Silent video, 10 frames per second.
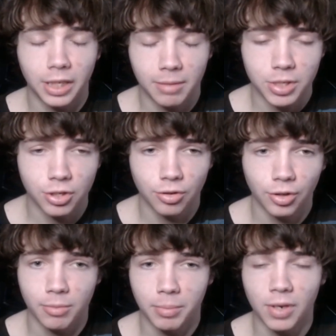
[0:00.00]
Like I mentioned
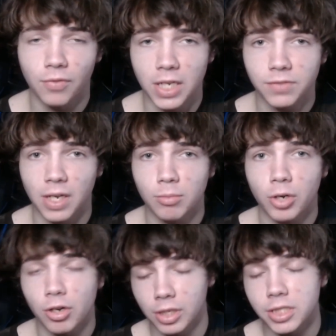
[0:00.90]
earlier, I'm a big FaZe
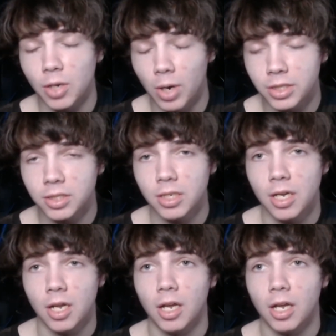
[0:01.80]
fanboy, or at least I was.